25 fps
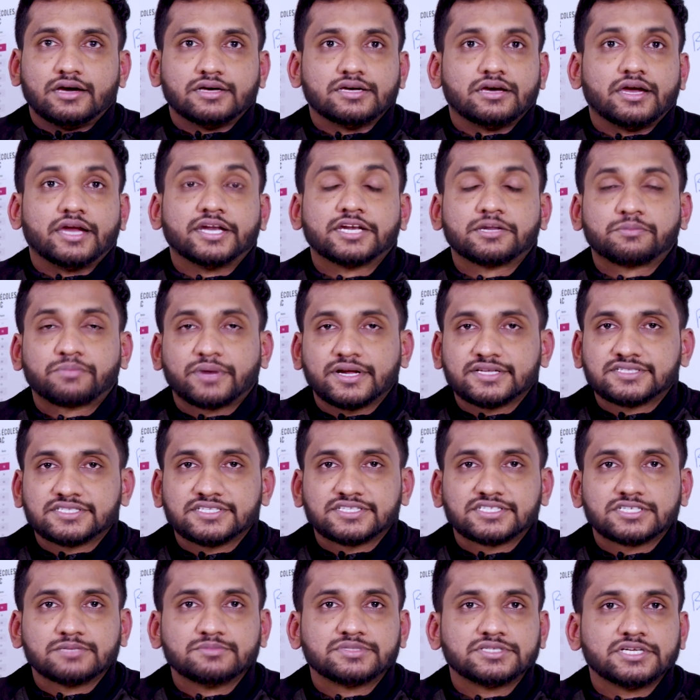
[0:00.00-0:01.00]
enterprise
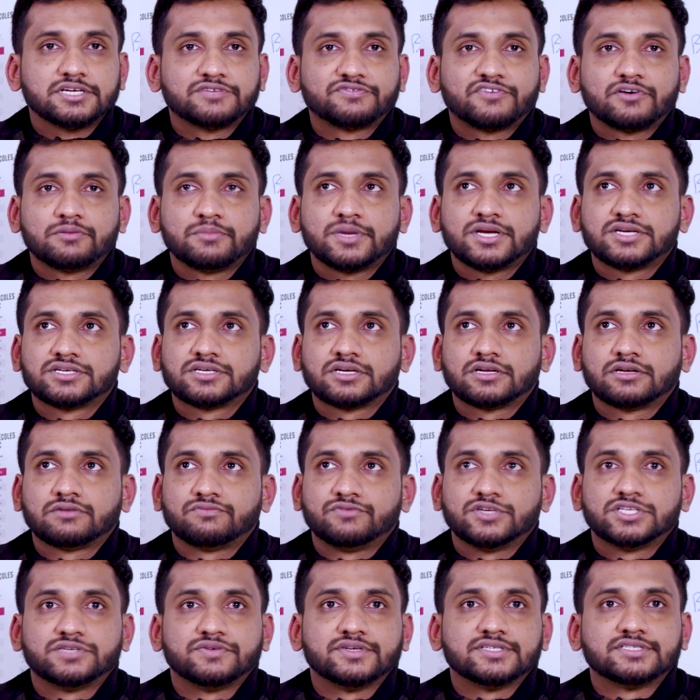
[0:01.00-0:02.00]
systems information,
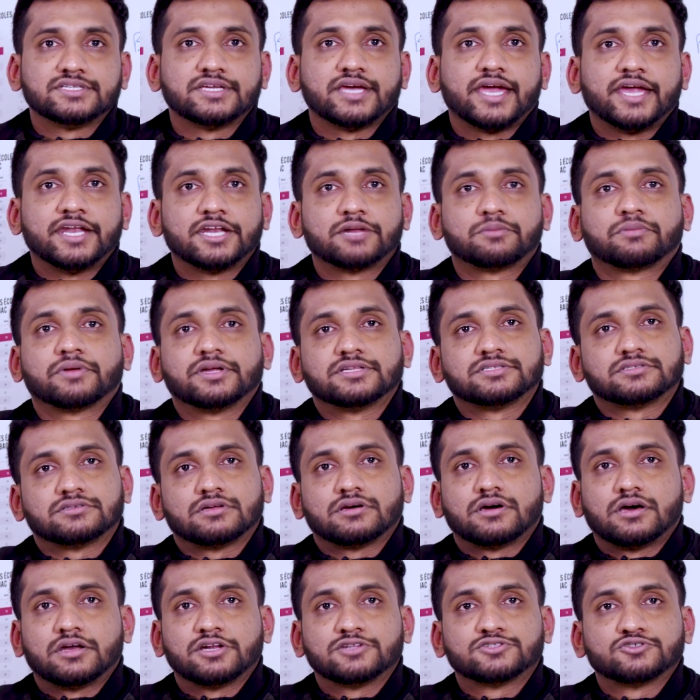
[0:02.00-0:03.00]
which we say enterprise
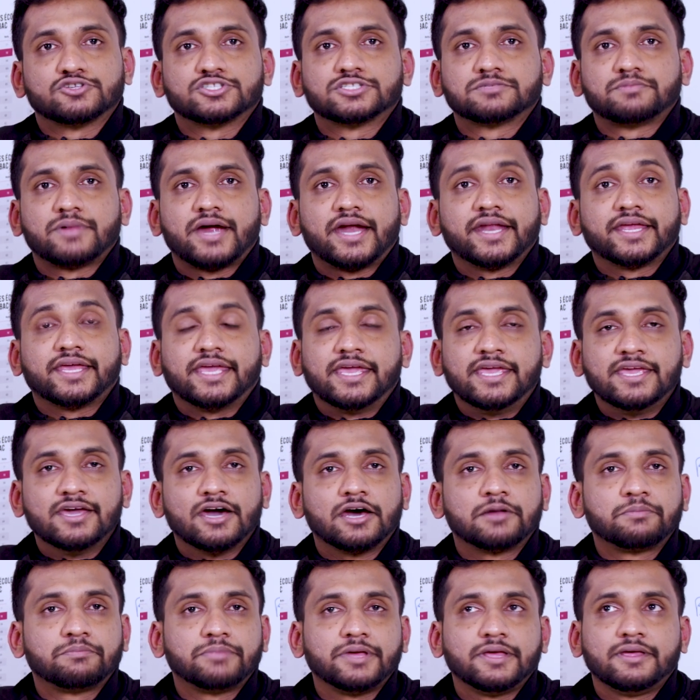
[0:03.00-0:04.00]
resource planning,
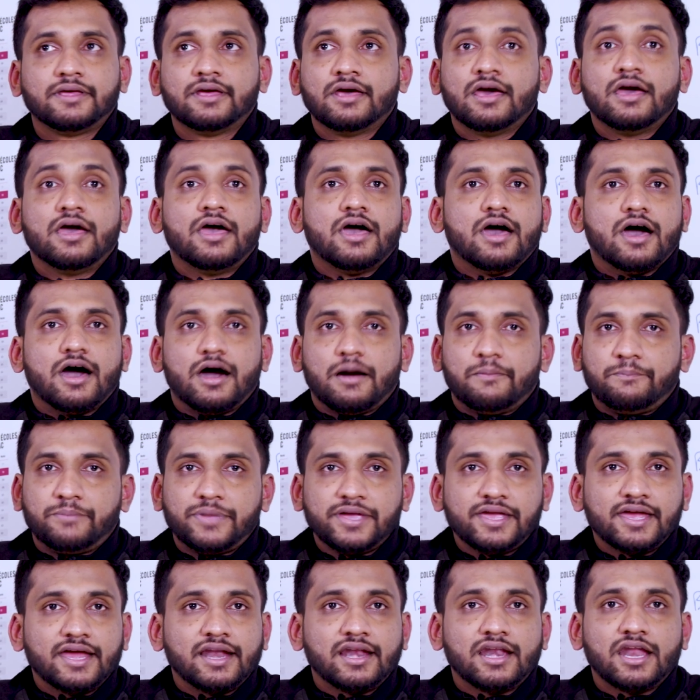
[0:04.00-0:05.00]
ERP,
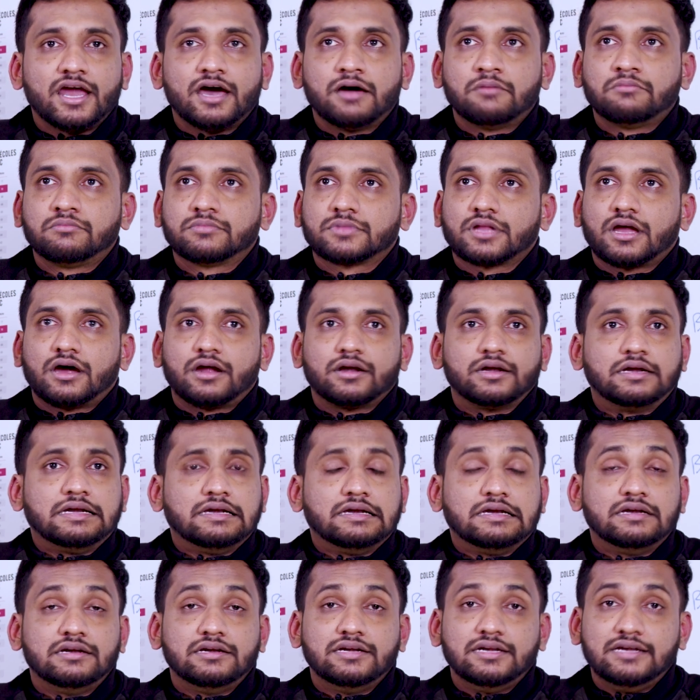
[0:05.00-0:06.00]
PLM,
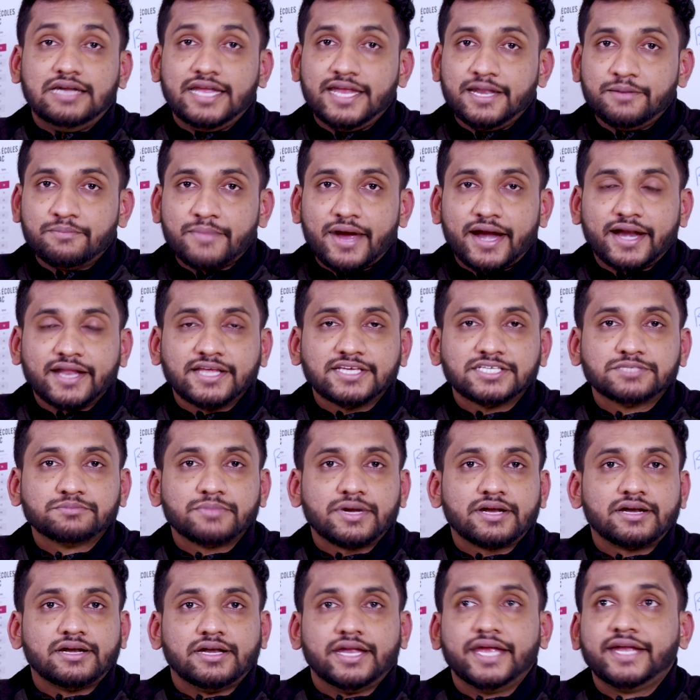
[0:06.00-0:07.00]
and lean
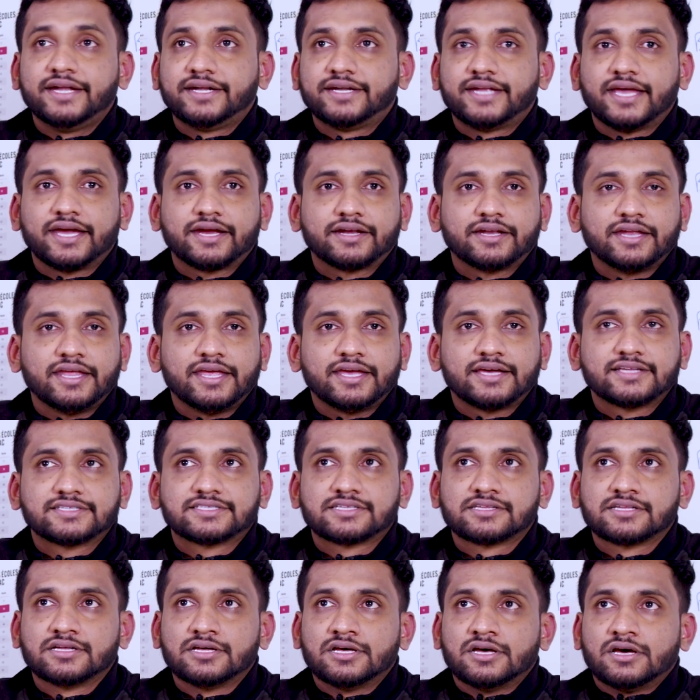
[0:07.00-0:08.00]
management, lean
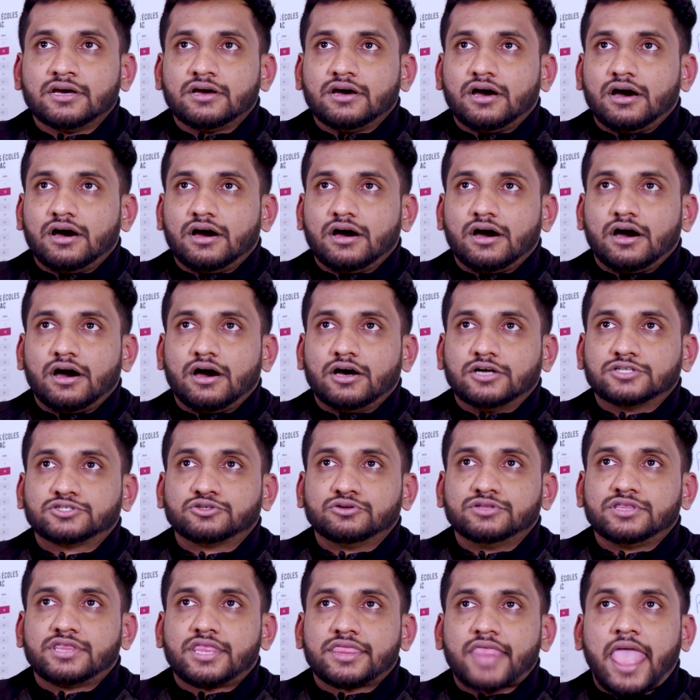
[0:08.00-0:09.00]
techniques.
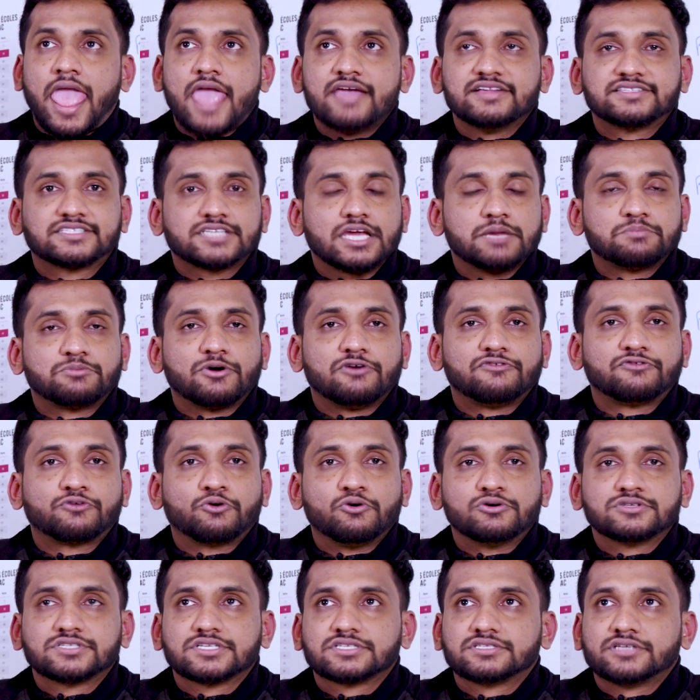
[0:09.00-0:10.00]
So these type of
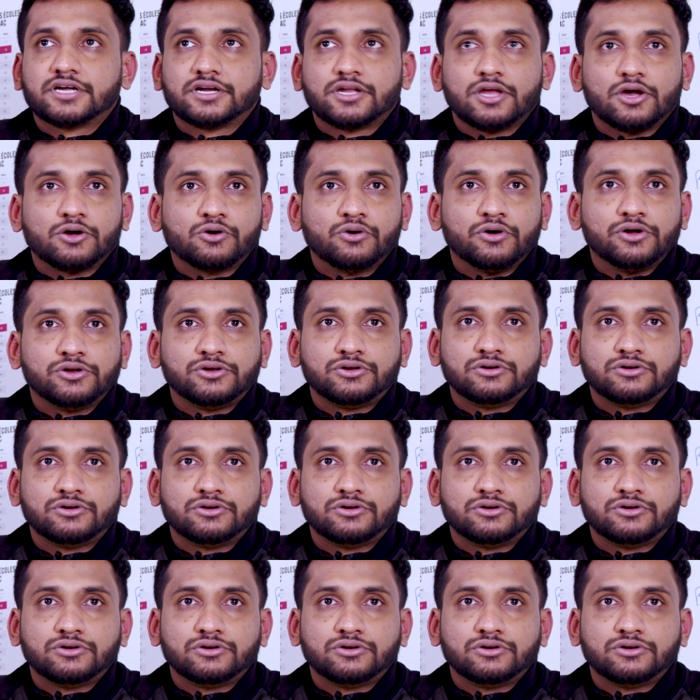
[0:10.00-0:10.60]
courses that you are going